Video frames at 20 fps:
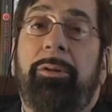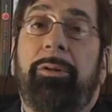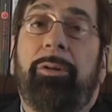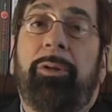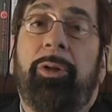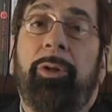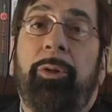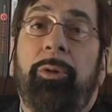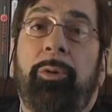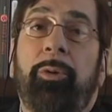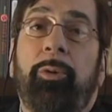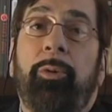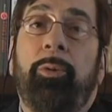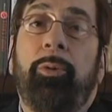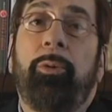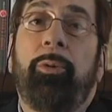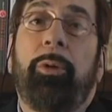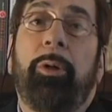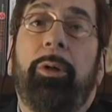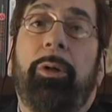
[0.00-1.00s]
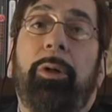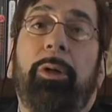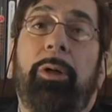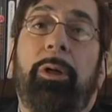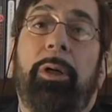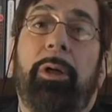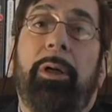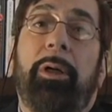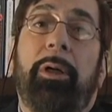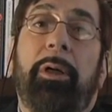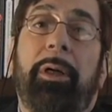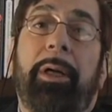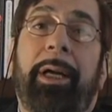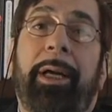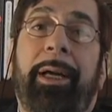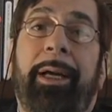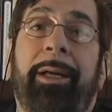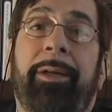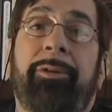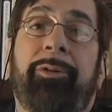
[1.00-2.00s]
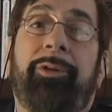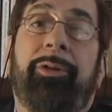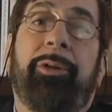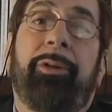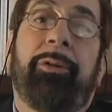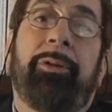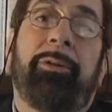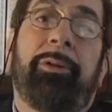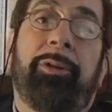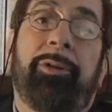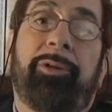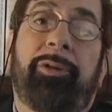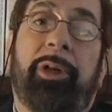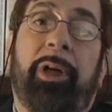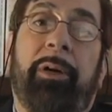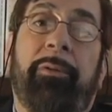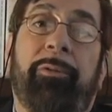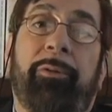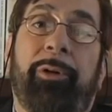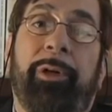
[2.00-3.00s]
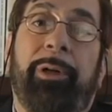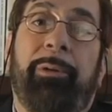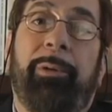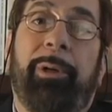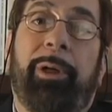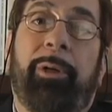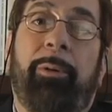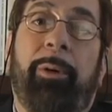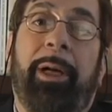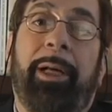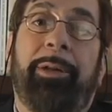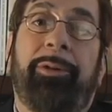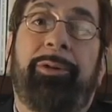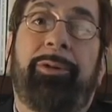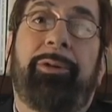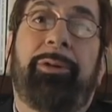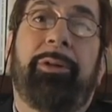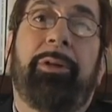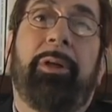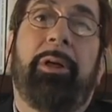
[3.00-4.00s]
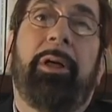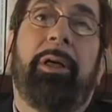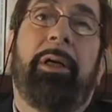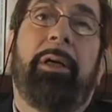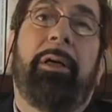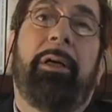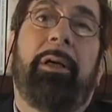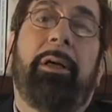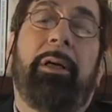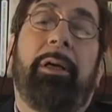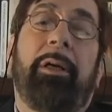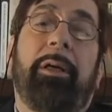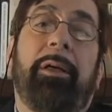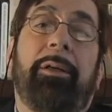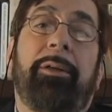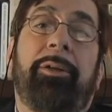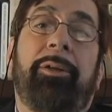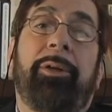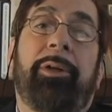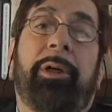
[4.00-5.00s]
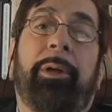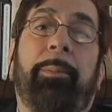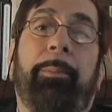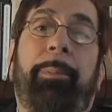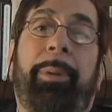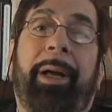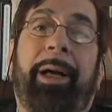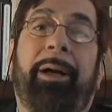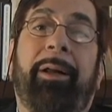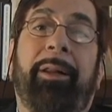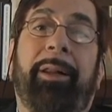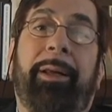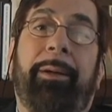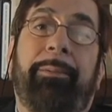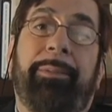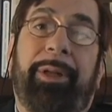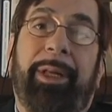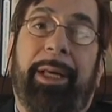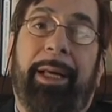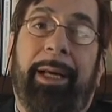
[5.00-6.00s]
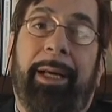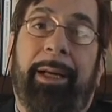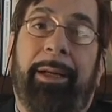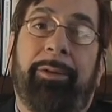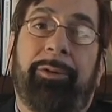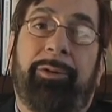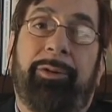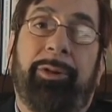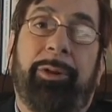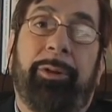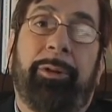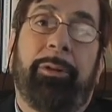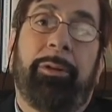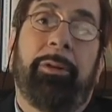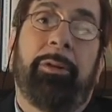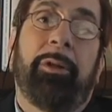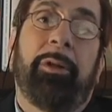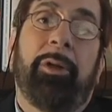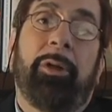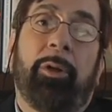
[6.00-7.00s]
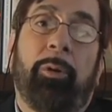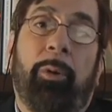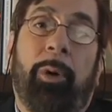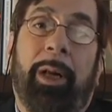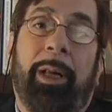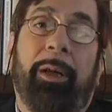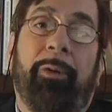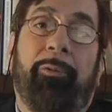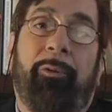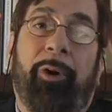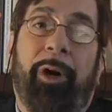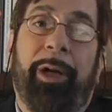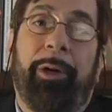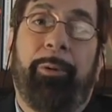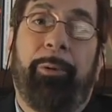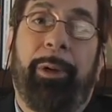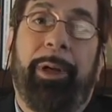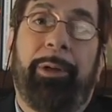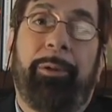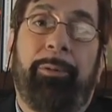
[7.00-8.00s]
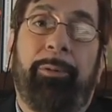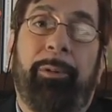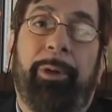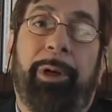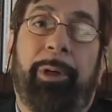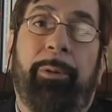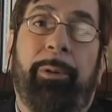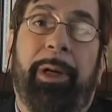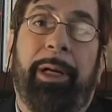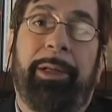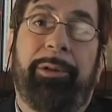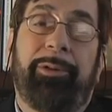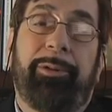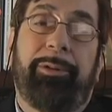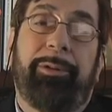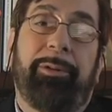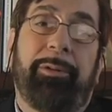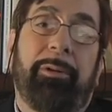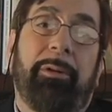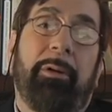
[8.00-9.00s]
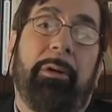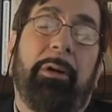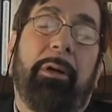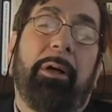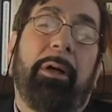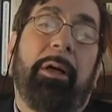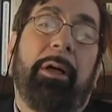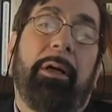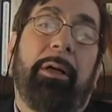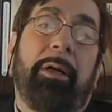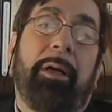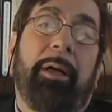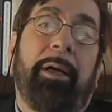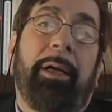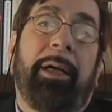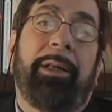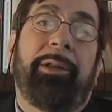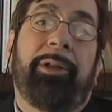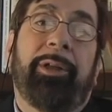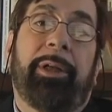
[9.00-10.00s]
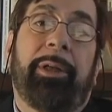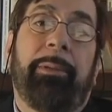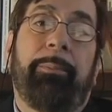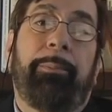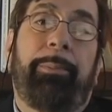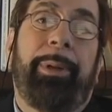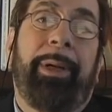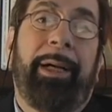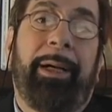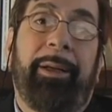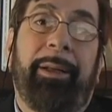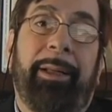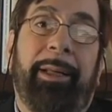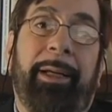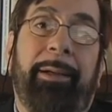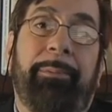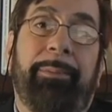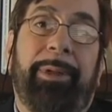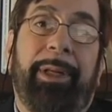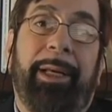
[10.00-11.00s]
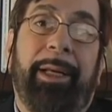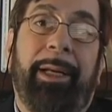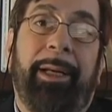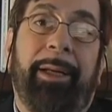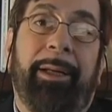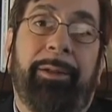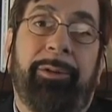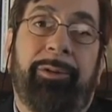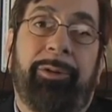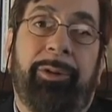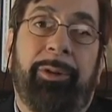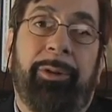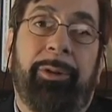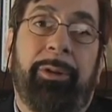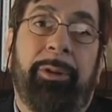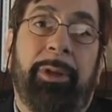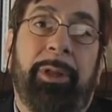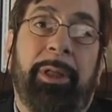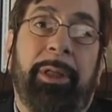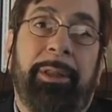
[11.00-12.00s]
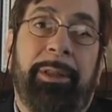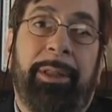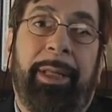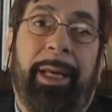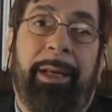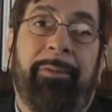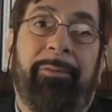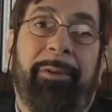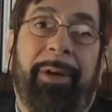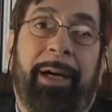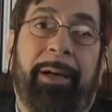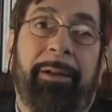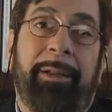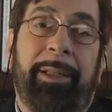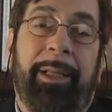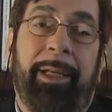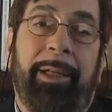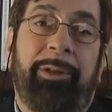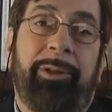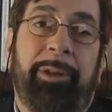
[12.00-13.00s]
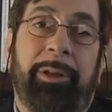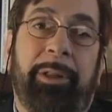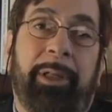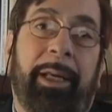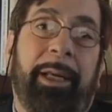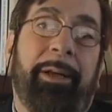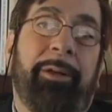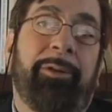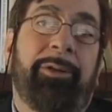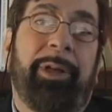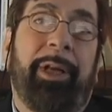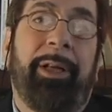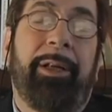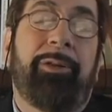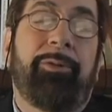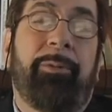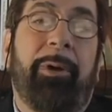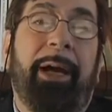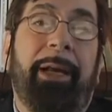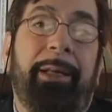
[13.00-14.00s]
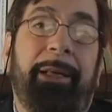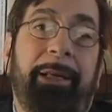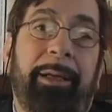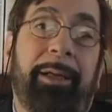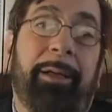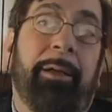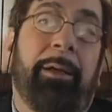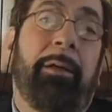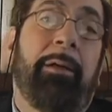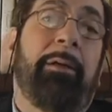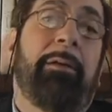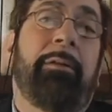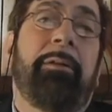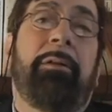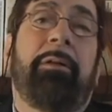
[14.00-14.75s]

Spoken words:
to answer discovery requests, to compel them to answer qualified written requests, and to compel them to answer debt validation letters. And it's right here